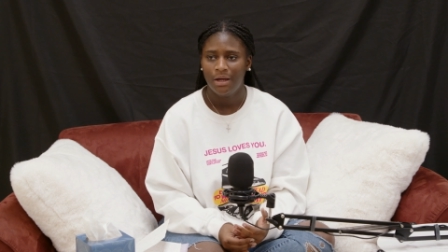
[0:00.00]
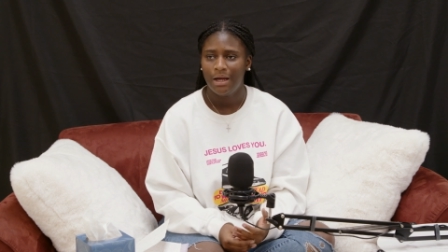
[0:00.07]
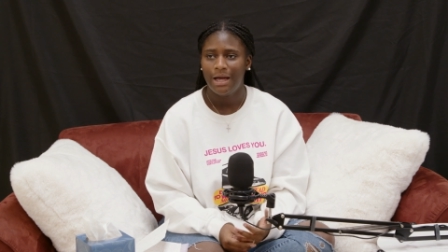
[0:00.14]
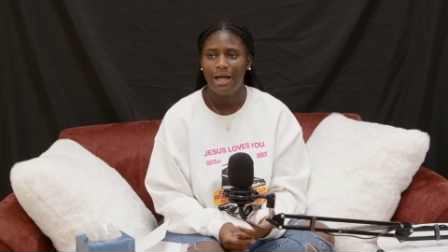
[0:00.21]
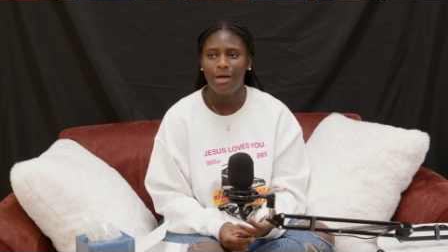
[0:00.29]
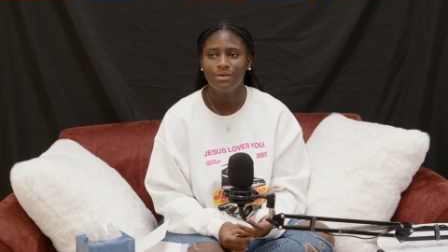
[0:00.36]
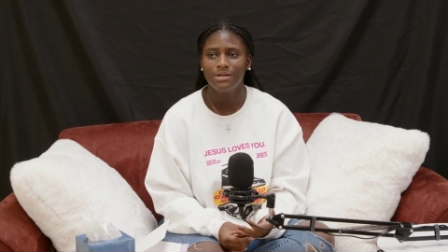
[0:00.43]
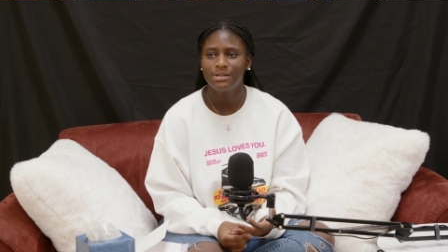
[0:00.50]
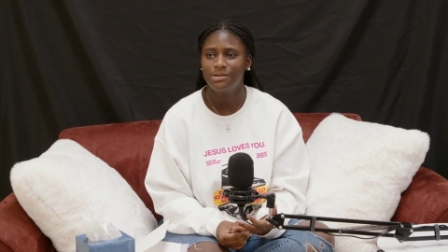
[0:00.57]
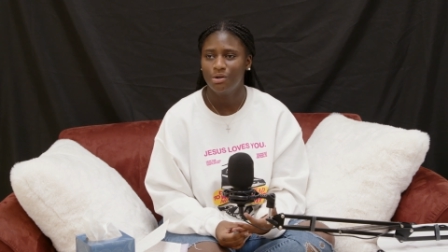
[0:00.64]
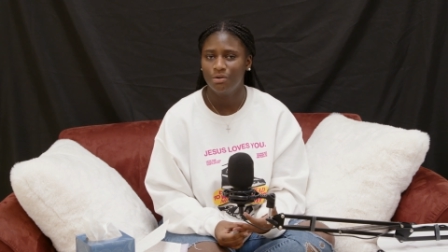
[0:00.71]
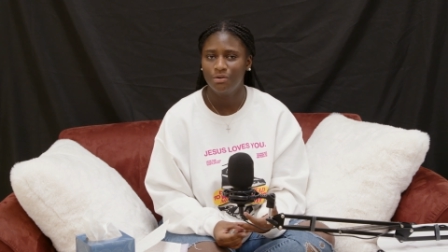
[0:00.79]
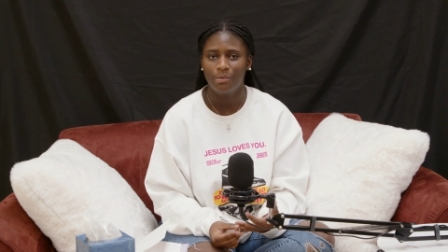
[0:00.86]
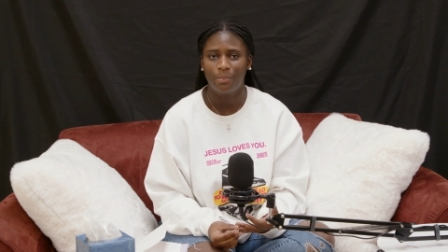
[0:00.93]
I was
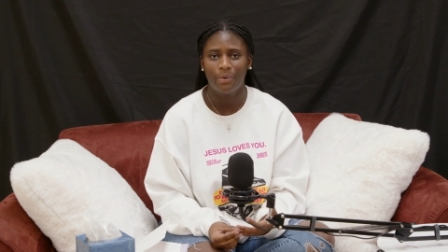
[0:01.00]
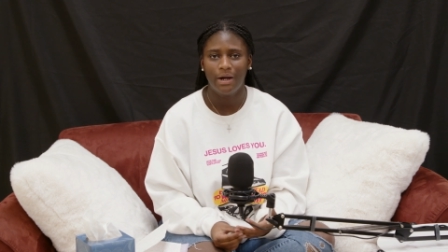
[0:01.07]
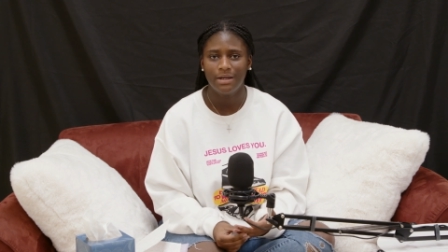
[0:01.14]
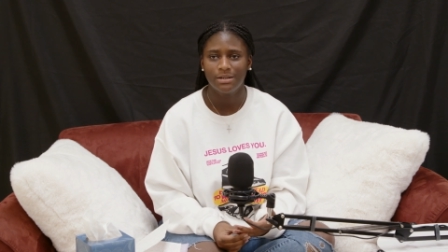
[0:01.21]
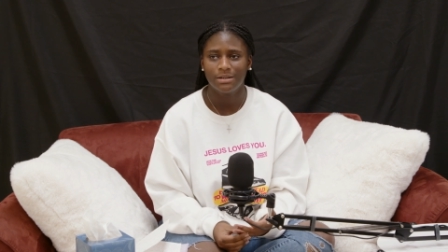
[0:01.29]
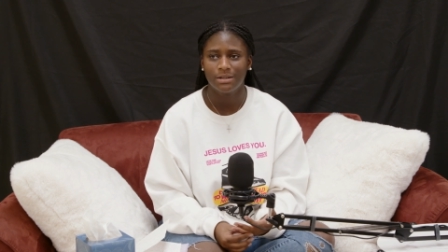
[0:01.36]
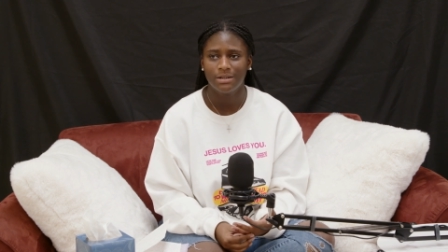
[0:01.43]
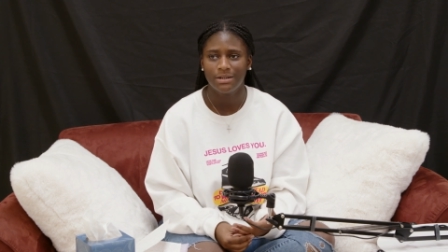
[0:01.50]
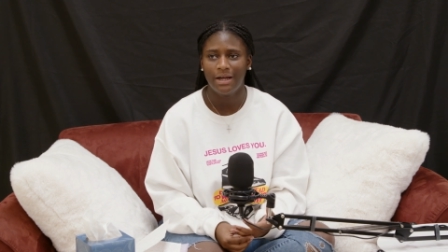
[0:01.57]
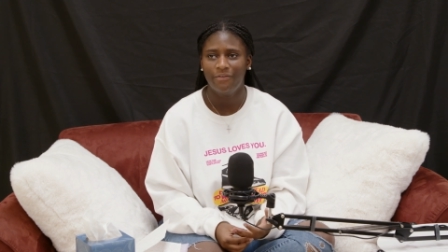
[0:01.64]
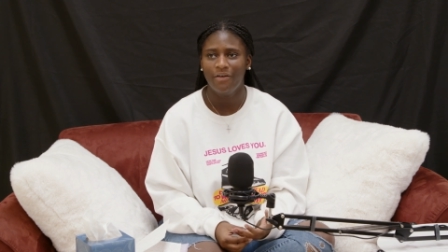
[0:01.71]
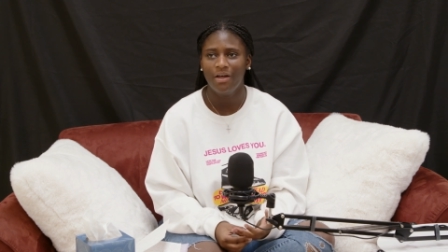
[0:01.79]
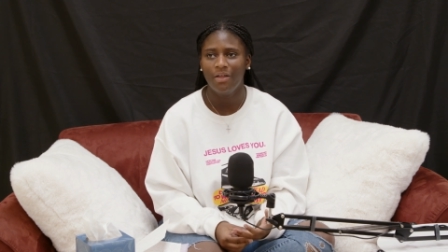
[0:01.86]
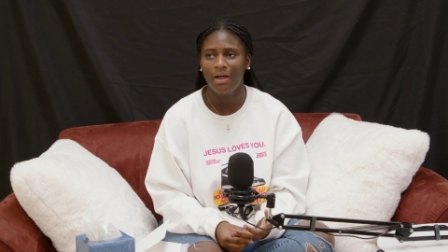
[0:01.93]
still depressed because I
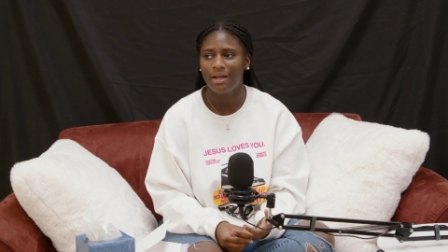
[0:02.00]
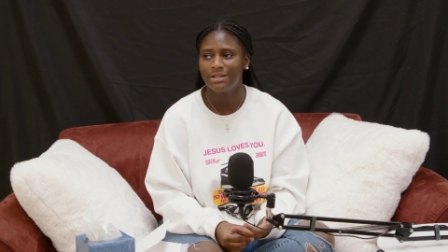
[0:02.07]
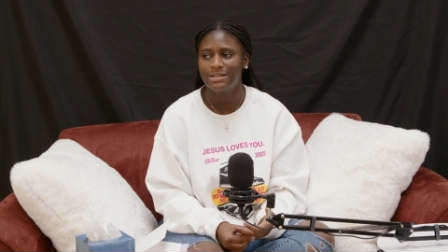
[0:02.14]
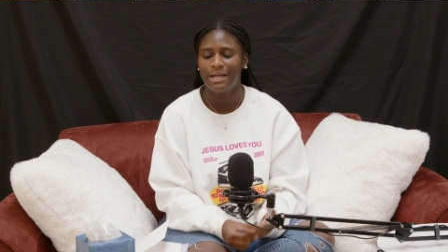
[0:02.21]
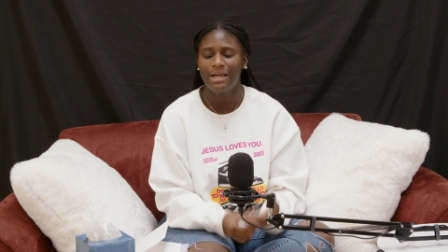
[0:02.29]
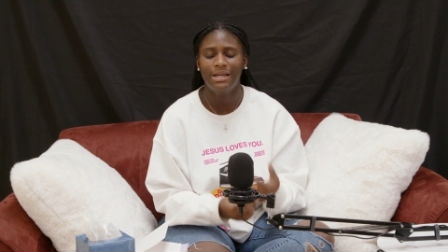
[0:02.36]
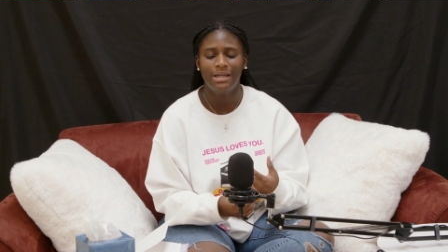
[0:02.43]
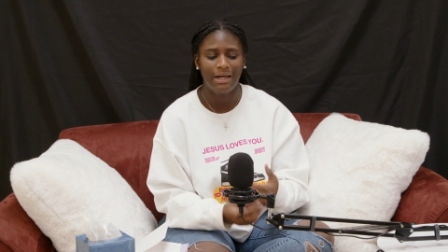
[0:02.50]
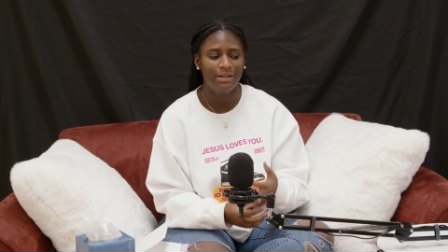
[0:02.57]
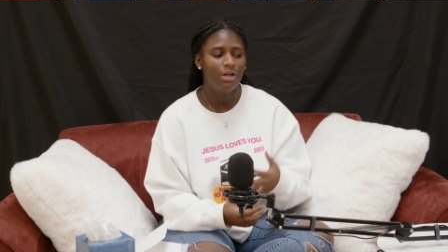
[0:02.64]
felt like saying yes.